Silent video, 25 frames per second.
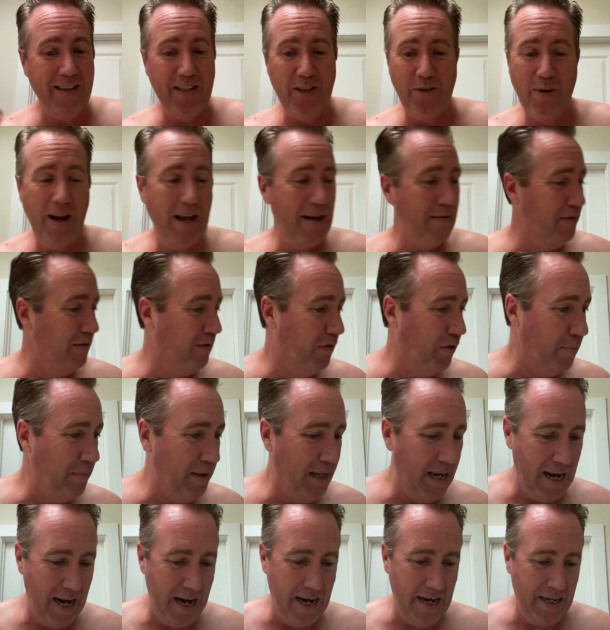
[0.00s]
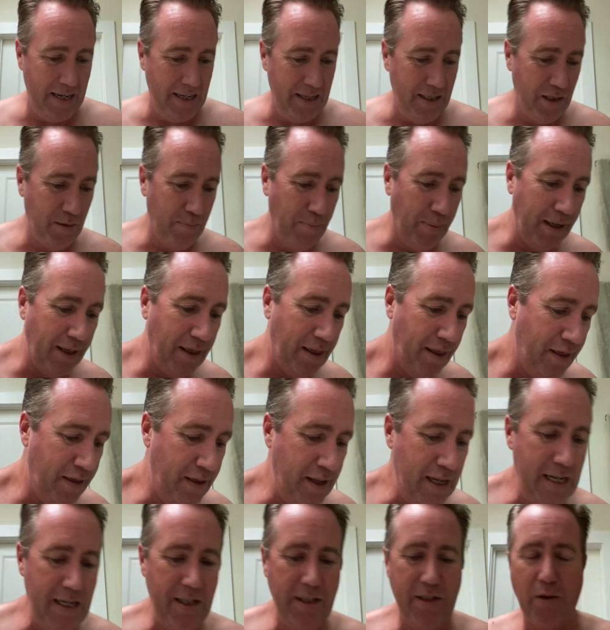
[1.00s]
don't have him from the 80s, but
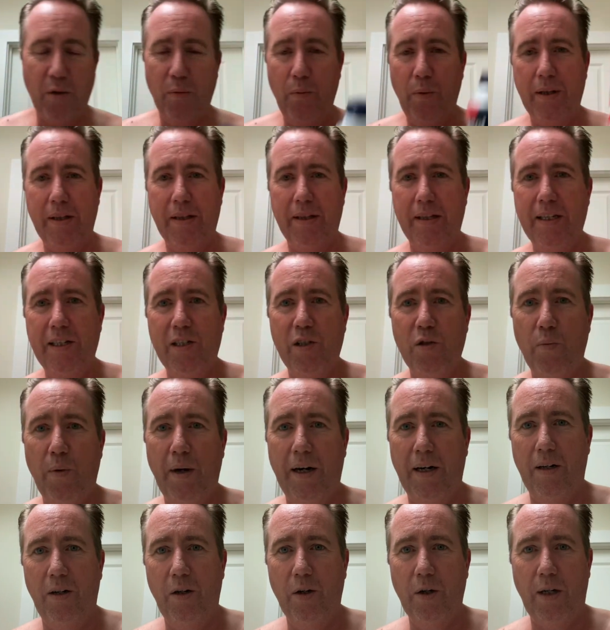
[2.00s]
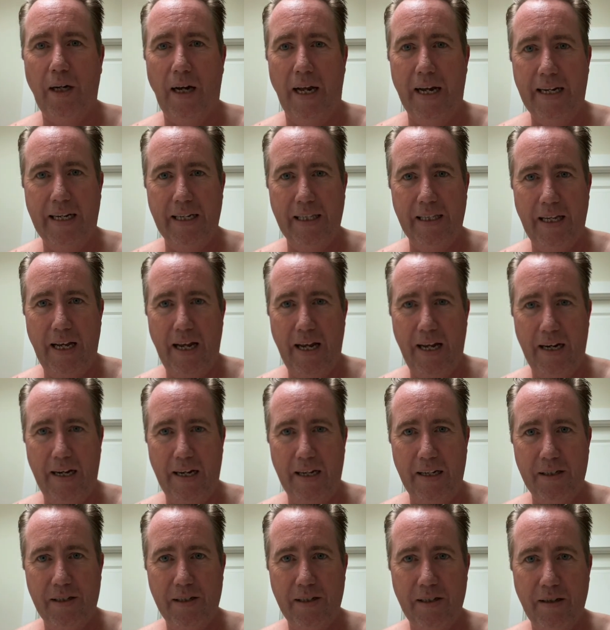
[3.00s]
these are what, this is what it looked like in the
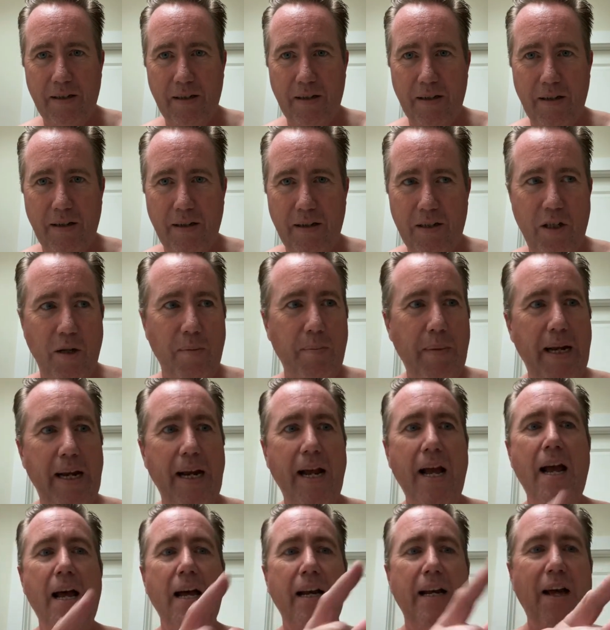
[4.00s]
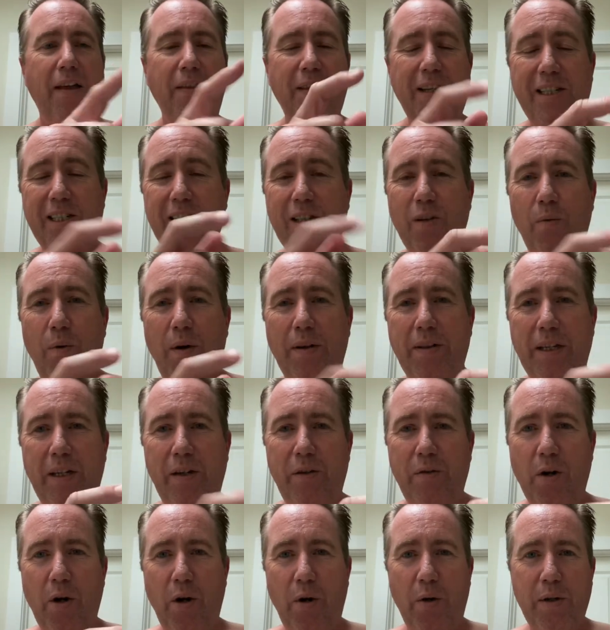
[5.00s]
80s to me. Now this is the one that you
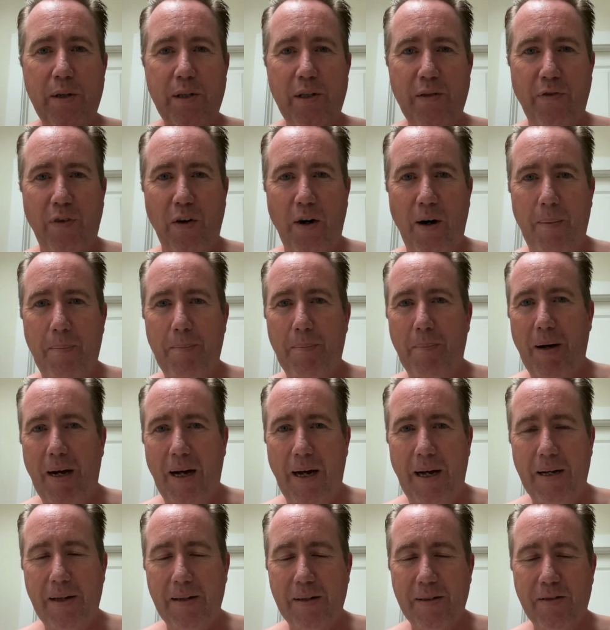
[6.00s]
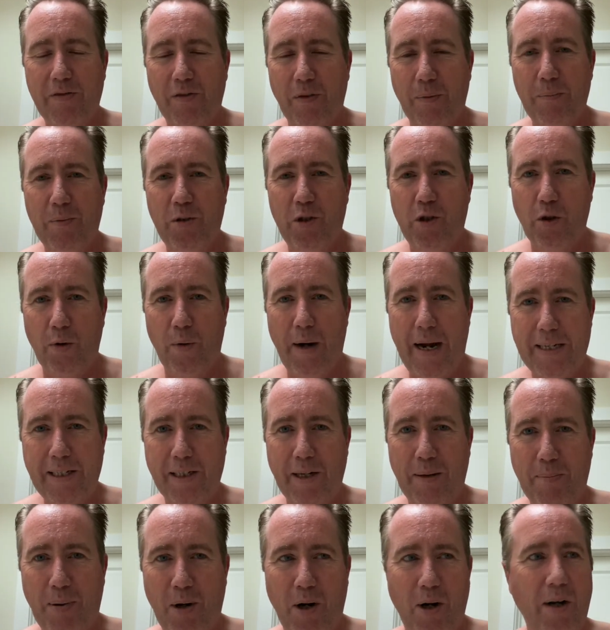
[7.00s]
notice from, uh, from
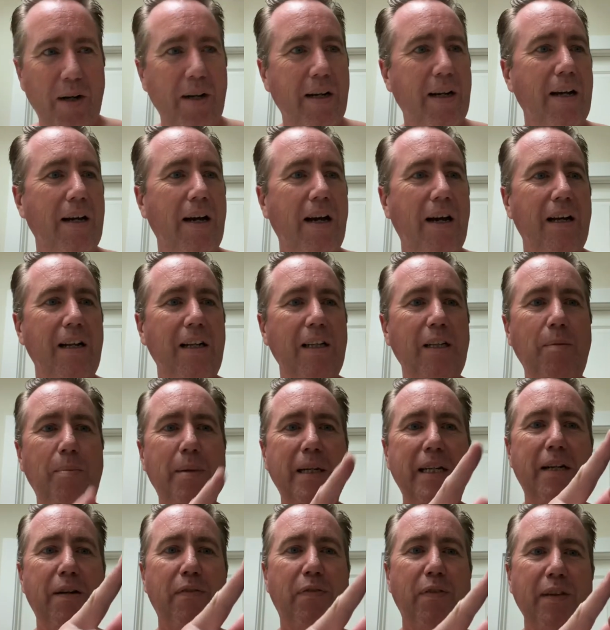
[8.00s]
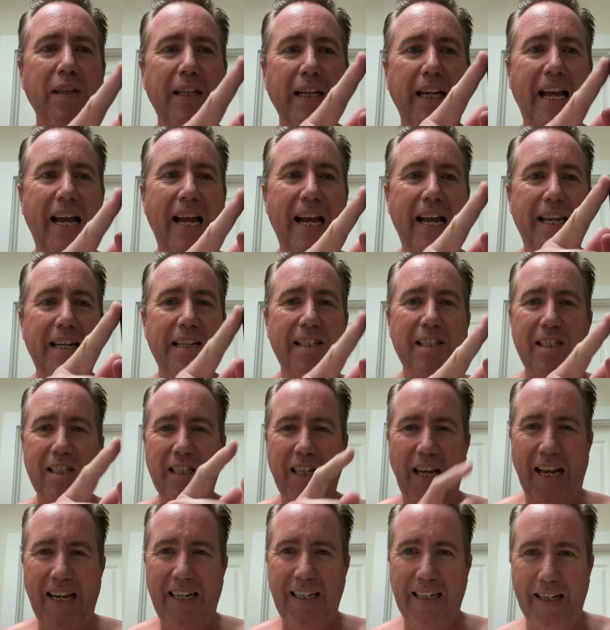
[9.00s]
Jurassic Park. Uh, a little bit different, the can is
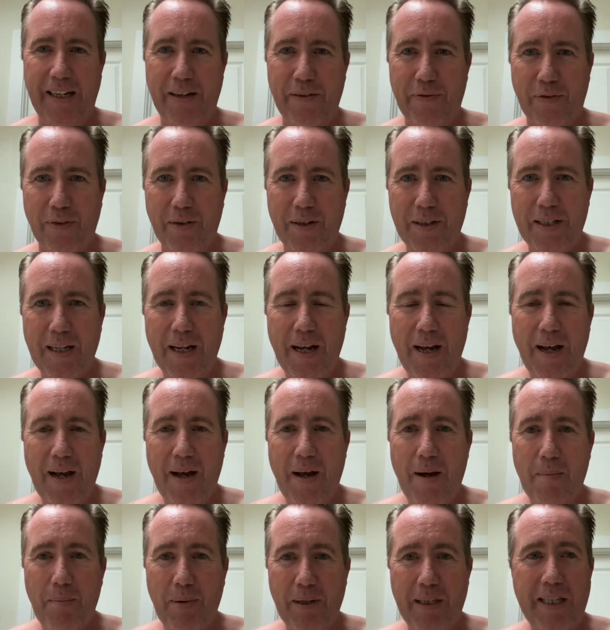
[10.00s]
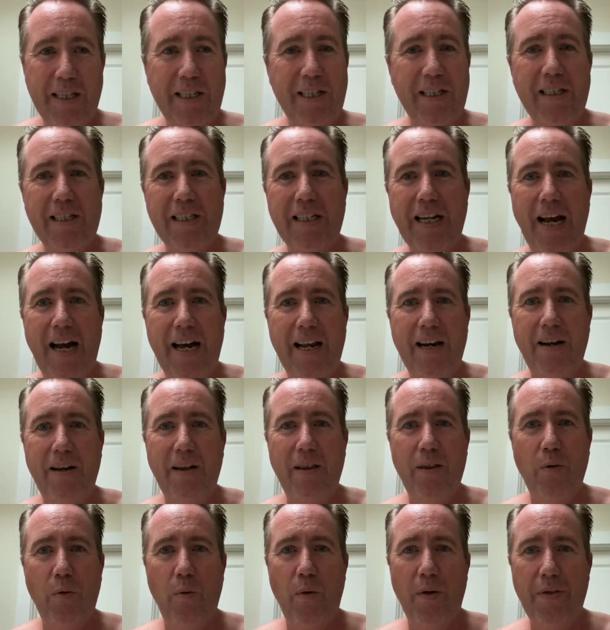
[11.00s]
slightly different. But this is kind of
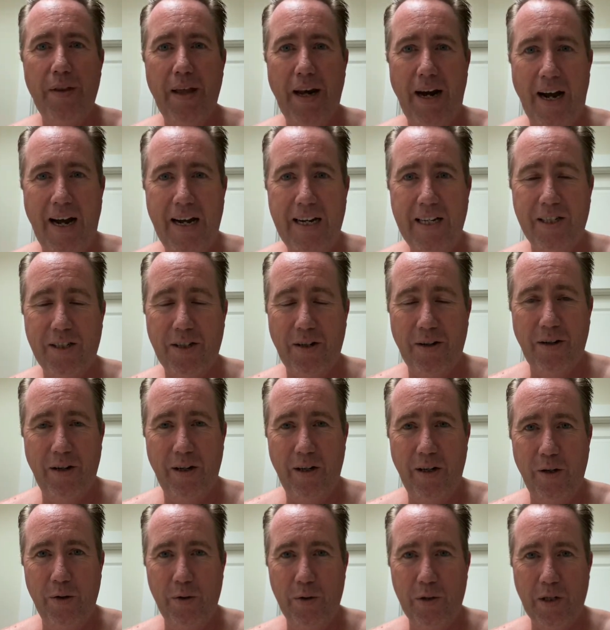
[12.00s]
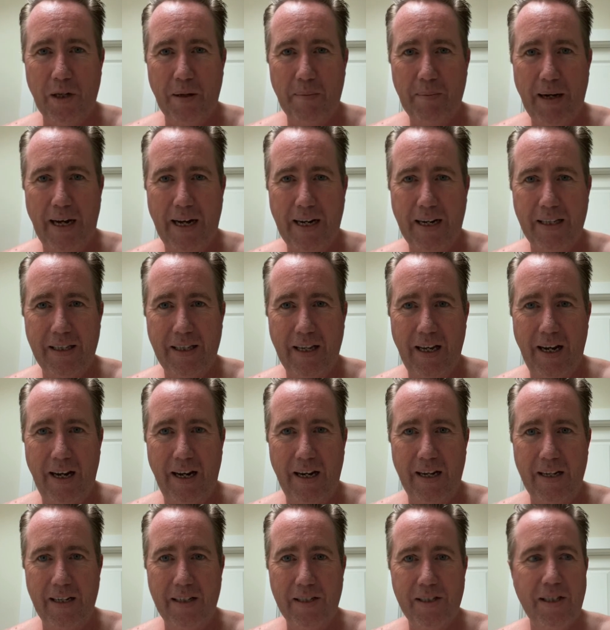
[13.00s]
the one that I started using back in the
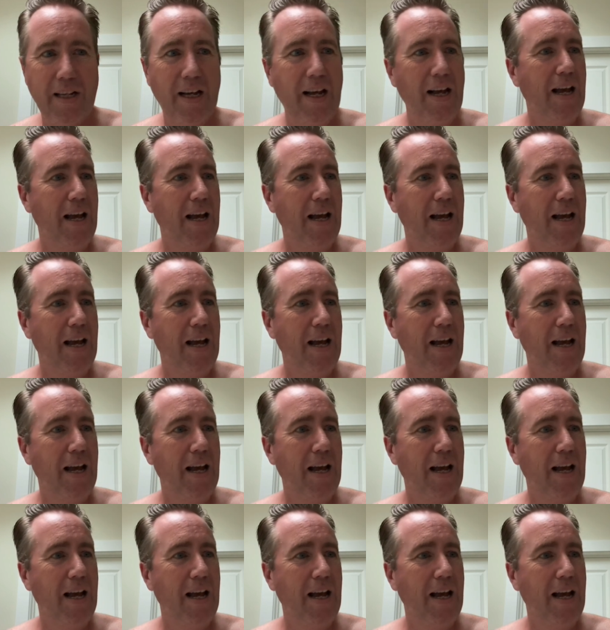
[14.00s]
80s.